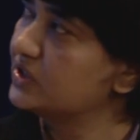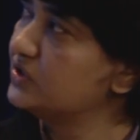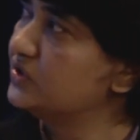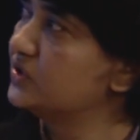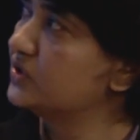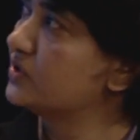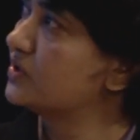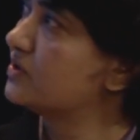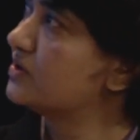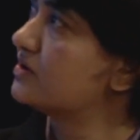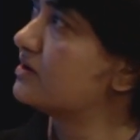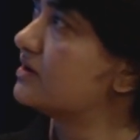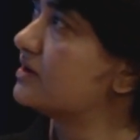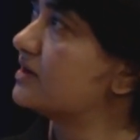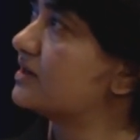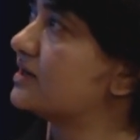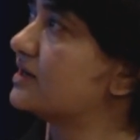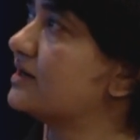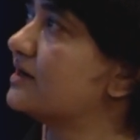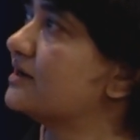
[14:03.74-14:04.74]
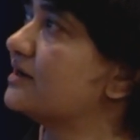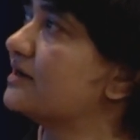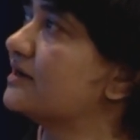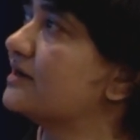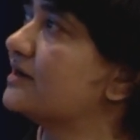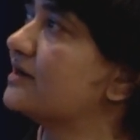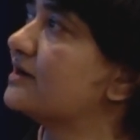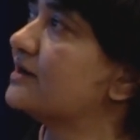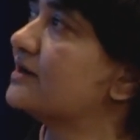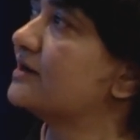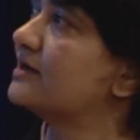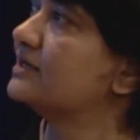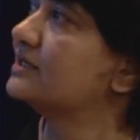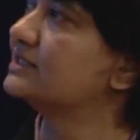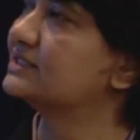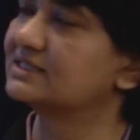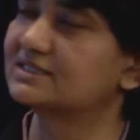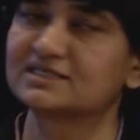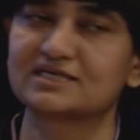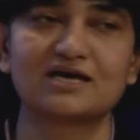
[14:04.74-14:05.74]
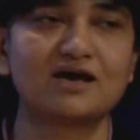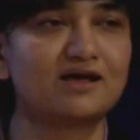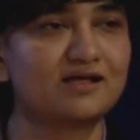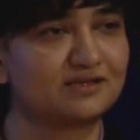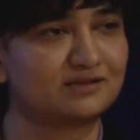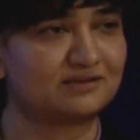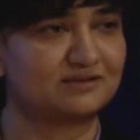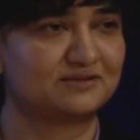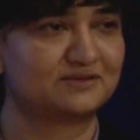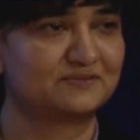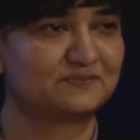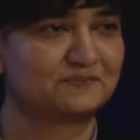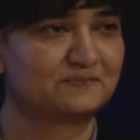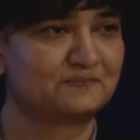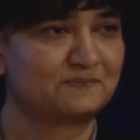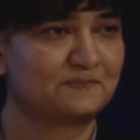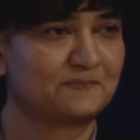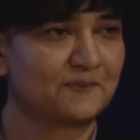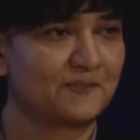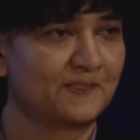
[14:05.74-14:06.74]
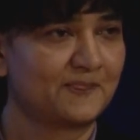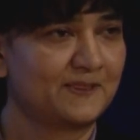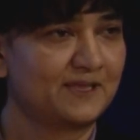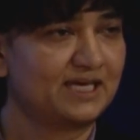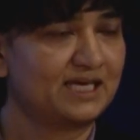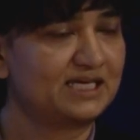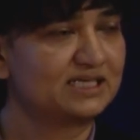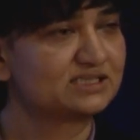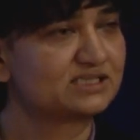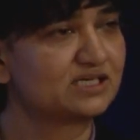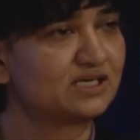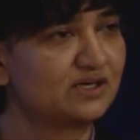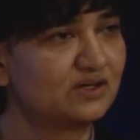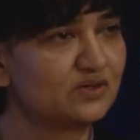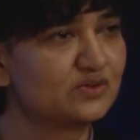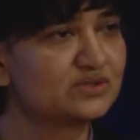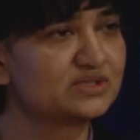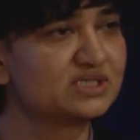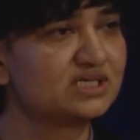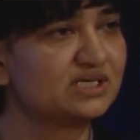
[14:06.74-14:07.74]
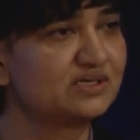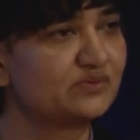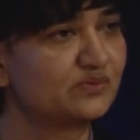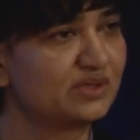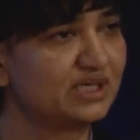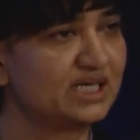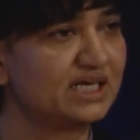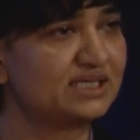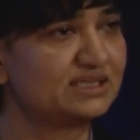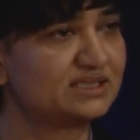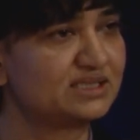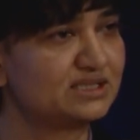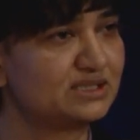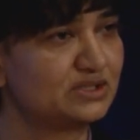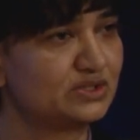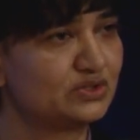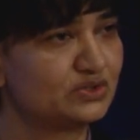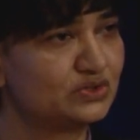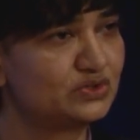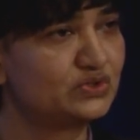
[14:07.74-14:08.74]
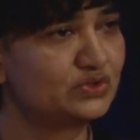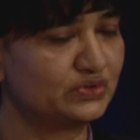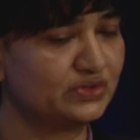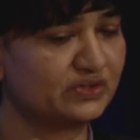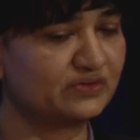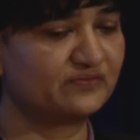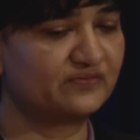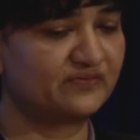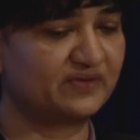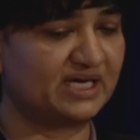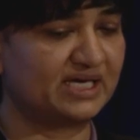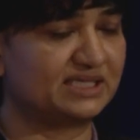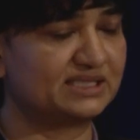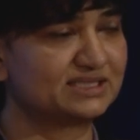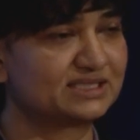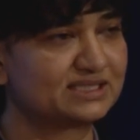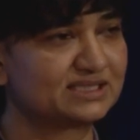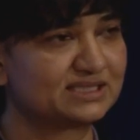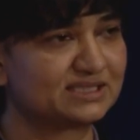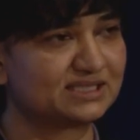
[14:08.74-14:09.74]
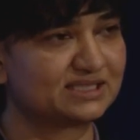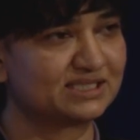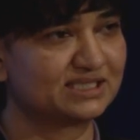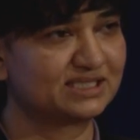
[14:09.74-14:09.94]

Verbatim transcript: your skull is closely related to your face.